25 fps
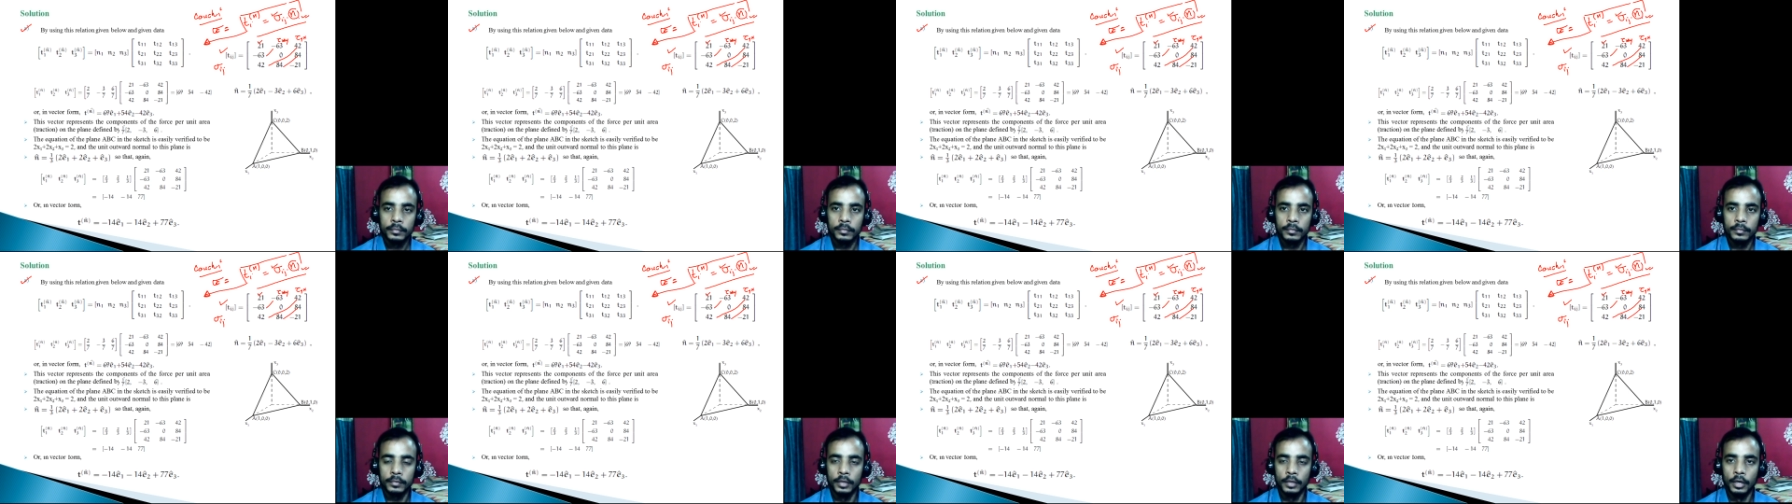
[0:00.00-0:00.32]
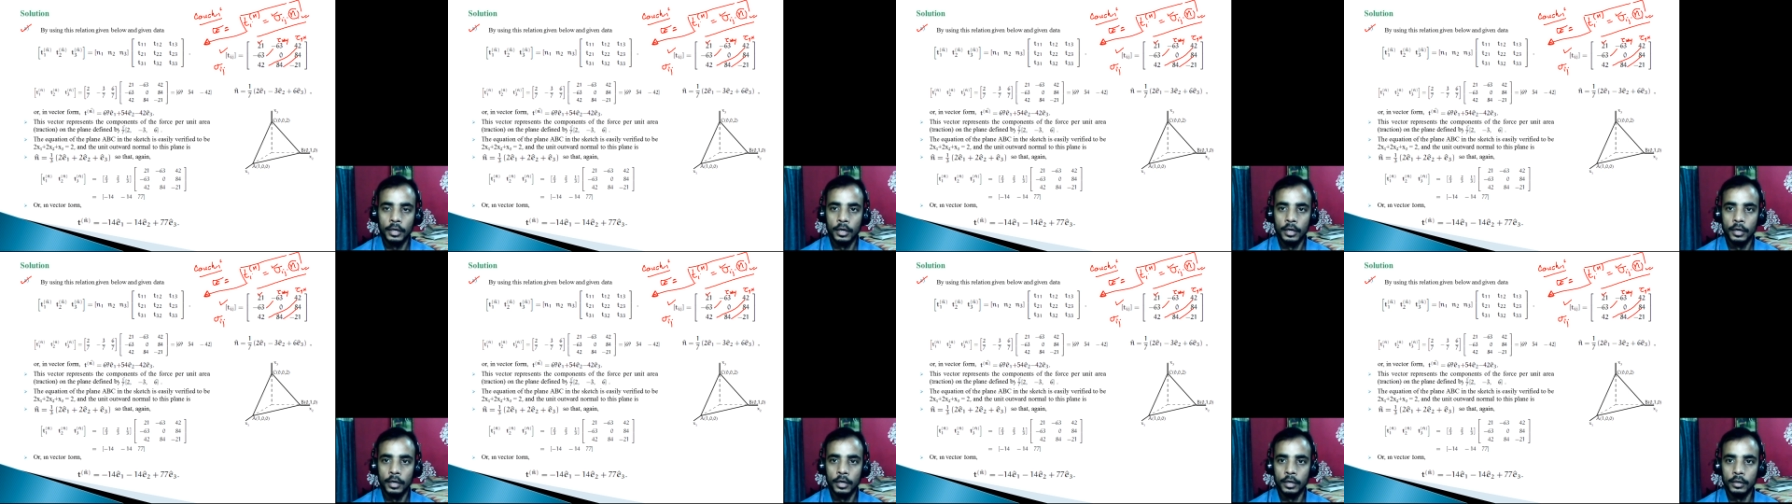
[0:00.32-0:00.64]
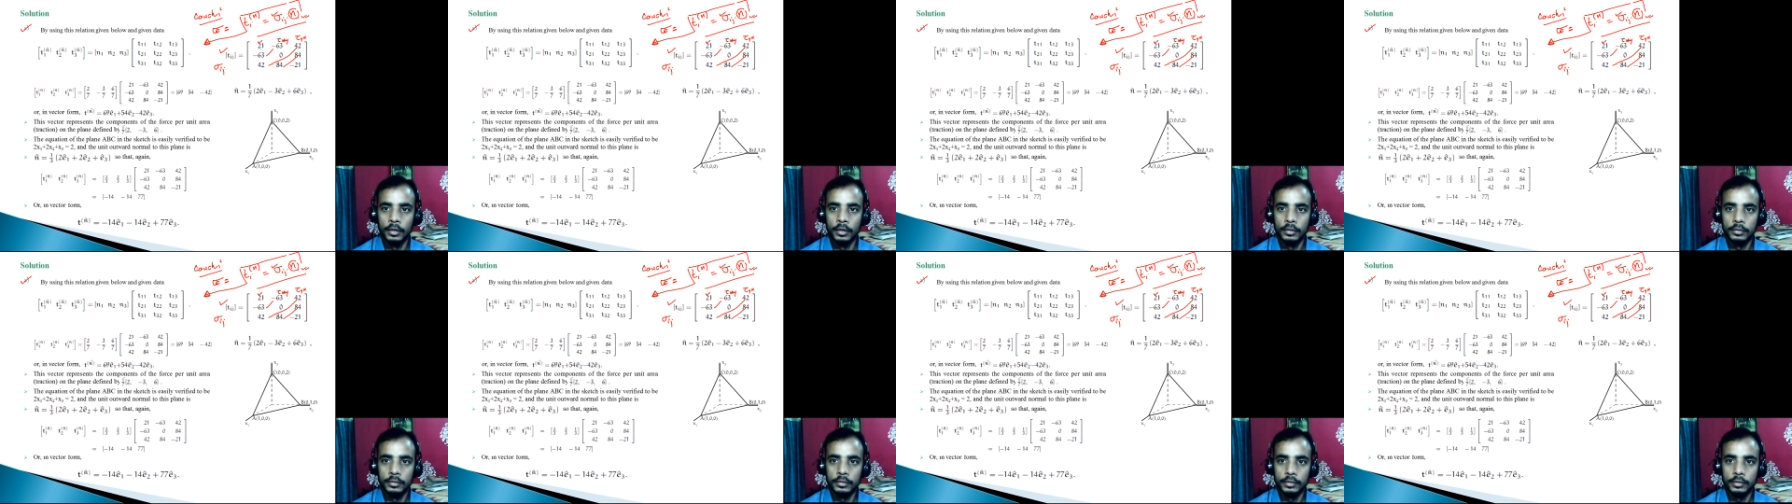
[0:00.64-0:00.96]
the
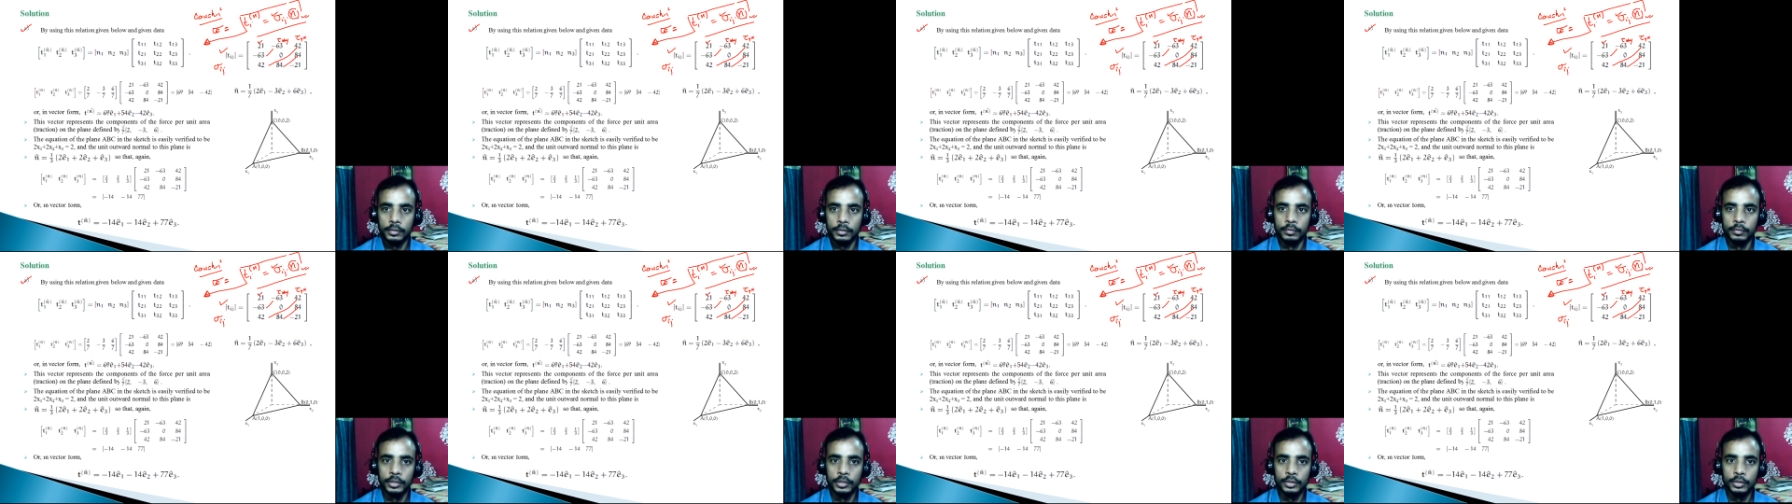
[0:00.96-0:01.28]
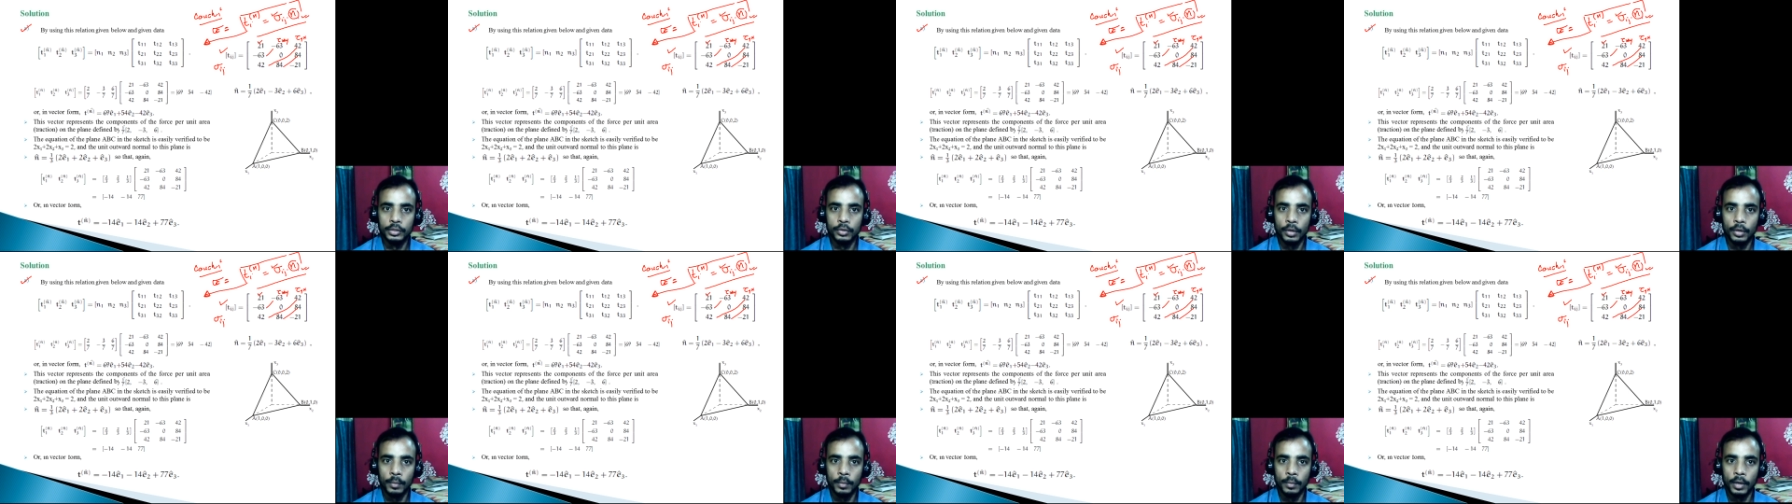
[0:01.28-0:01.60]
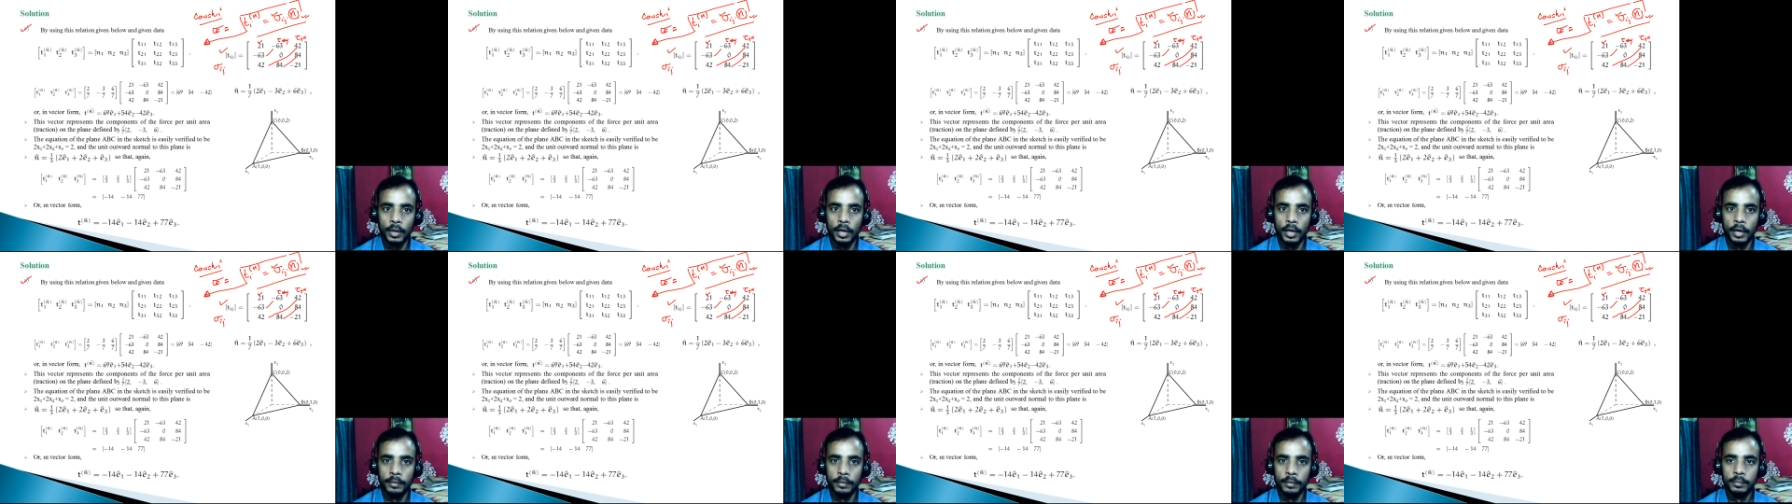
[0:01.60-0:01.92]
unit normal
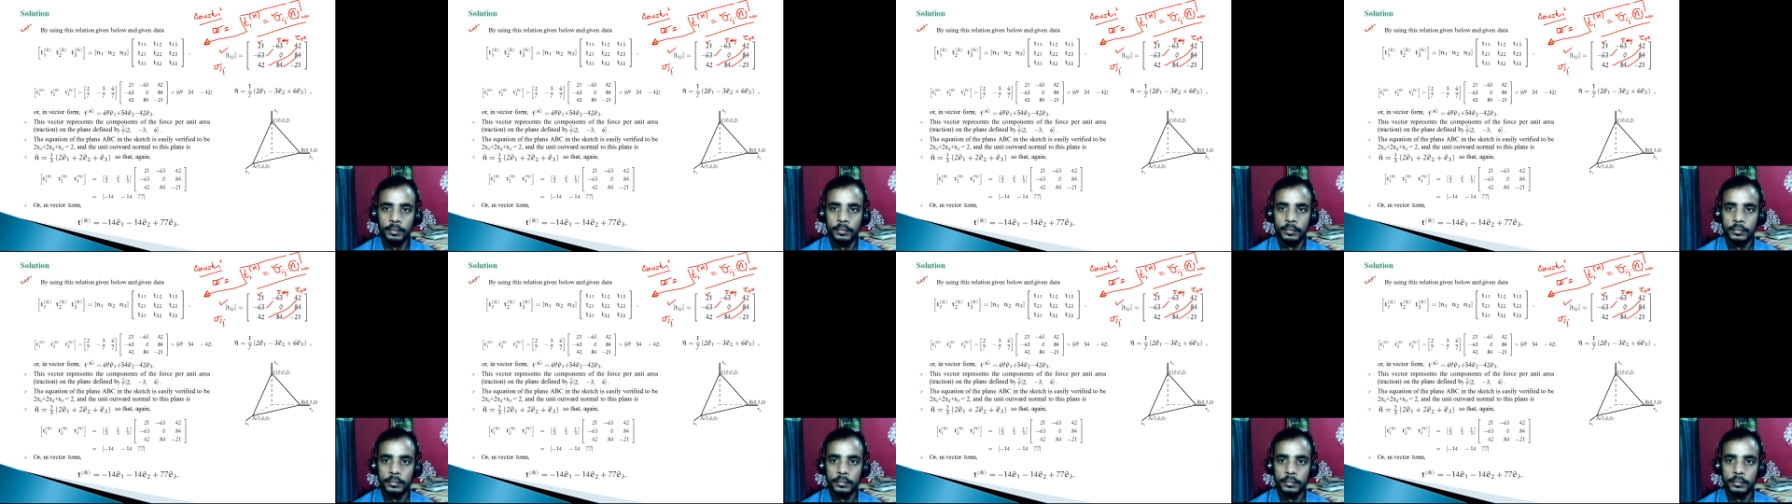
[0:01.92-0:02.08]
have